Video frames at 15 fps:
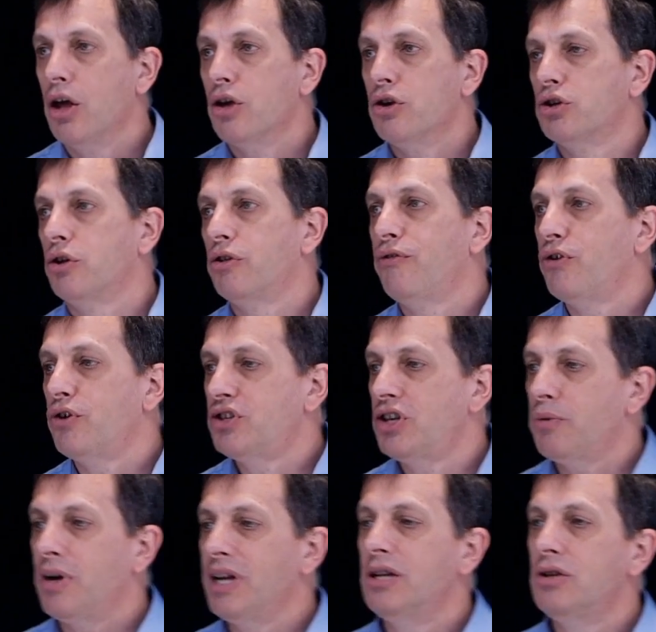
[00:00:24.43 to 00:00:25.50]
So the first
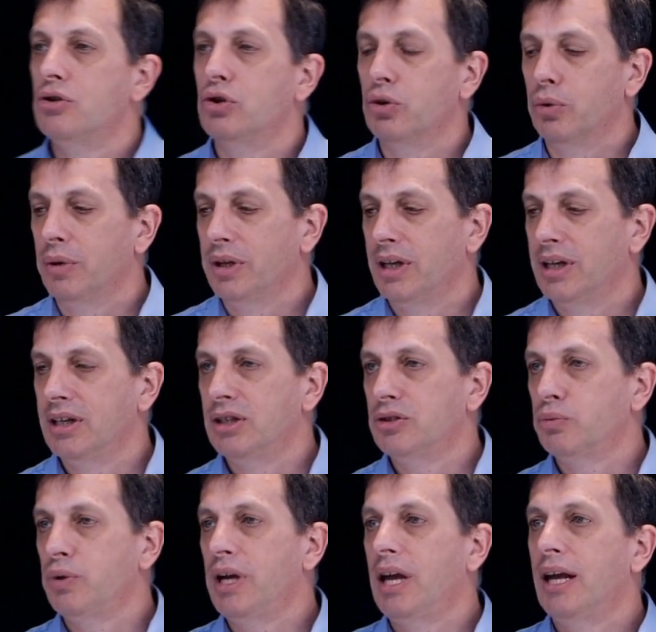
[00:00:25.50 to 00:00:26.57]
thing we need to do
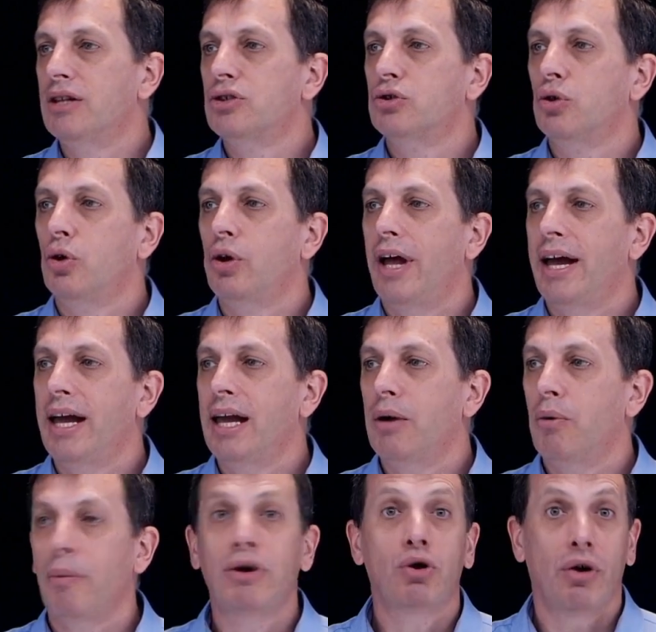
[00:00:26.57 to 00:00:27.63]
is we install
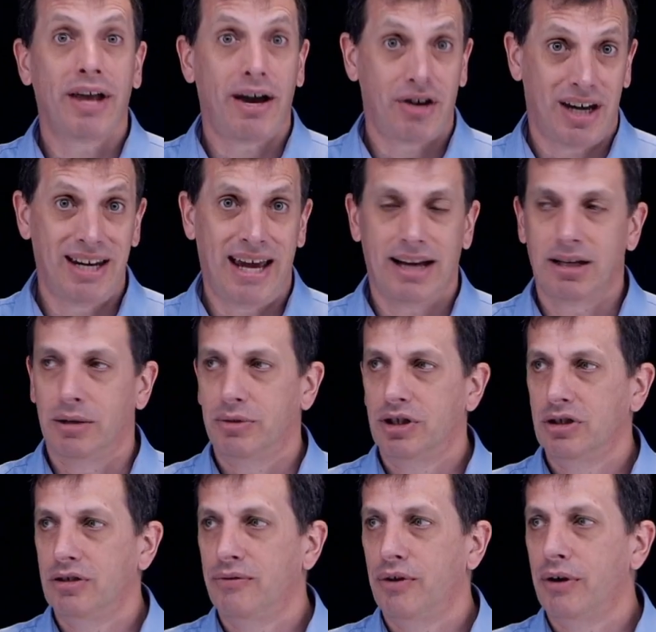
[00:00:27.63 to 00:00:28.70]
what we call our connector, which
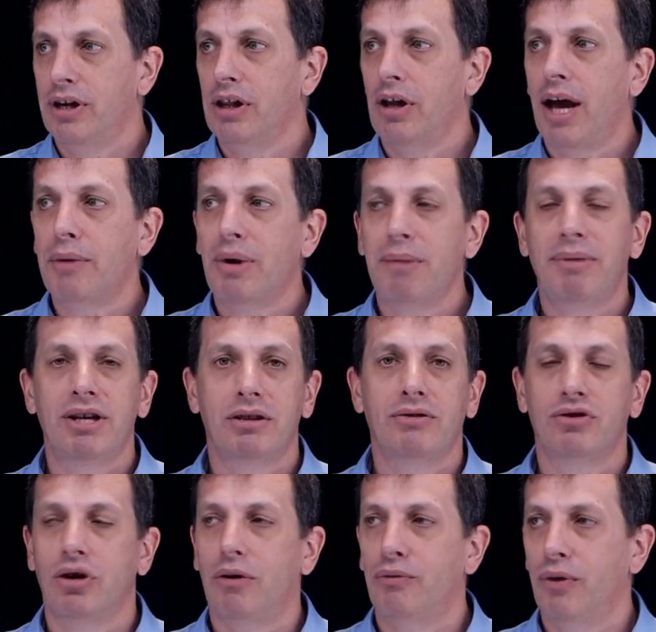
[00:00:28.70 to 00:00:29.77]
is a very lightweight piece of
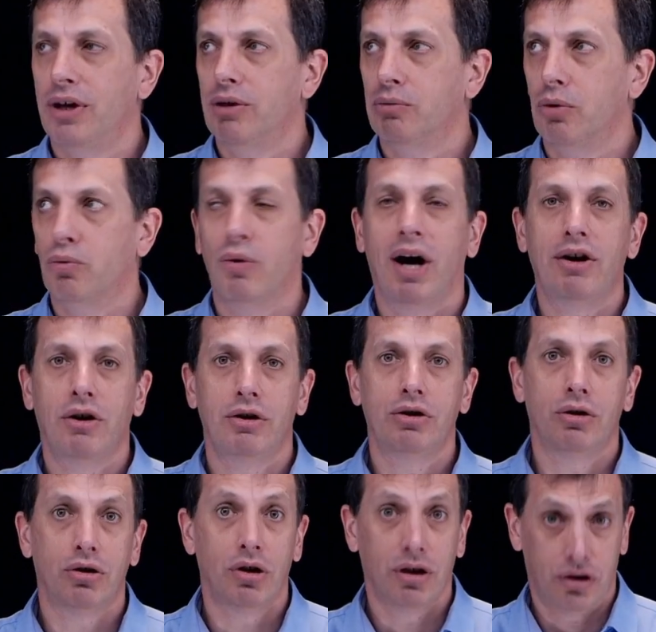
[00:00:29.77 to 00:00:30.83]
software that will run on
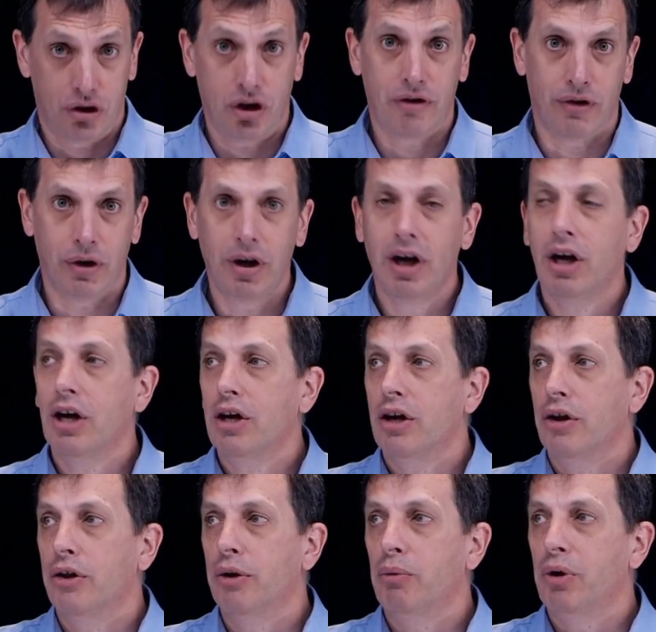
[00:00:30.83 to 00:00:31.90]
your server
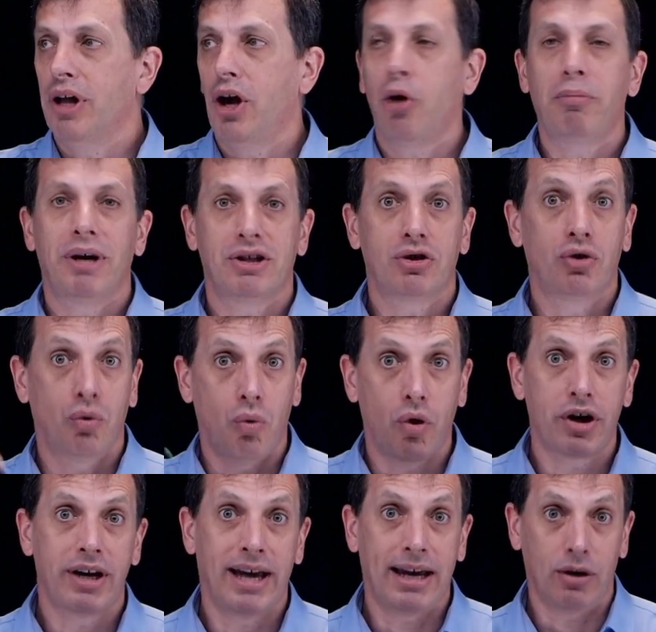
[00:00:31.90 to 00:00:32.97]
that will help us
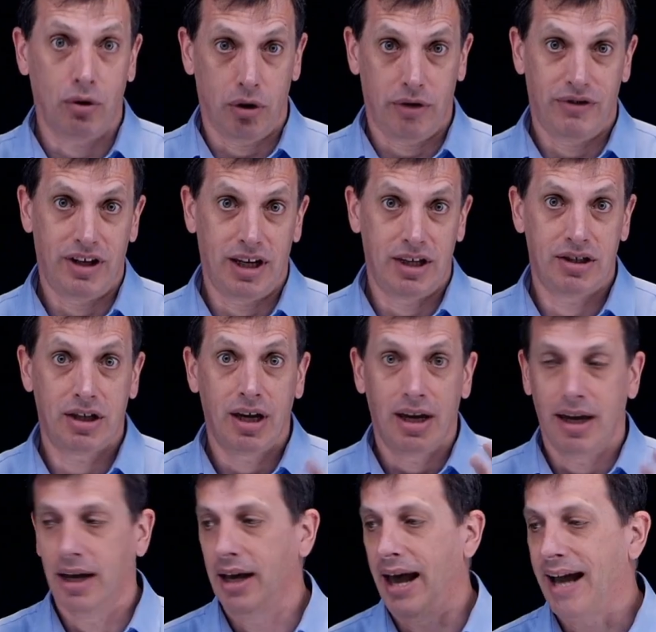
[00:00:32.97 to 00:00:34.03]
coordinate all of these
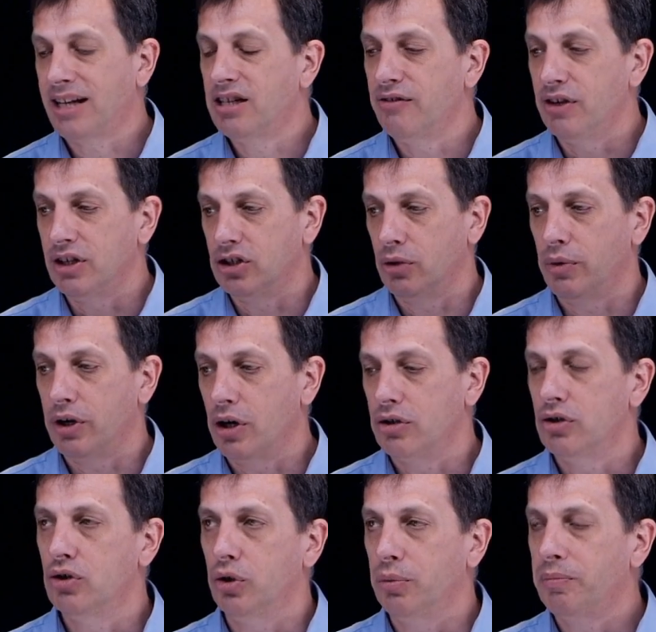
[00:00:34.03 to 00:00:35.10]
activities that we're going
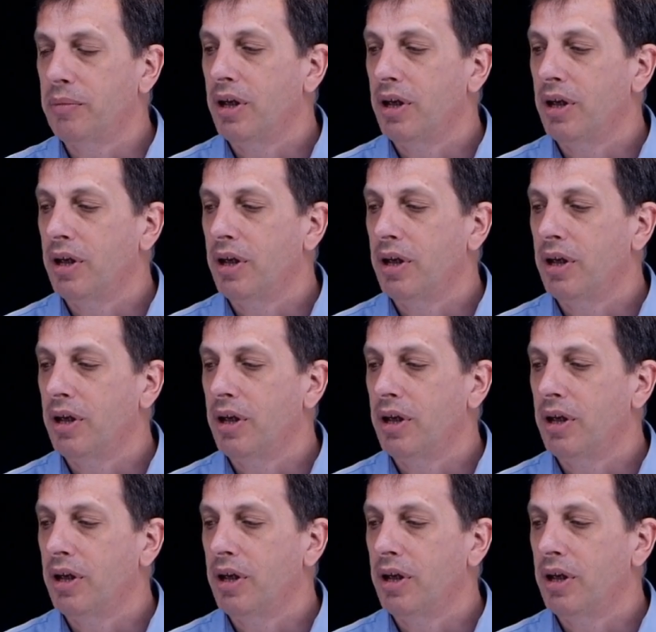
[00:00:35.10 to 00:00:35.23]
to do.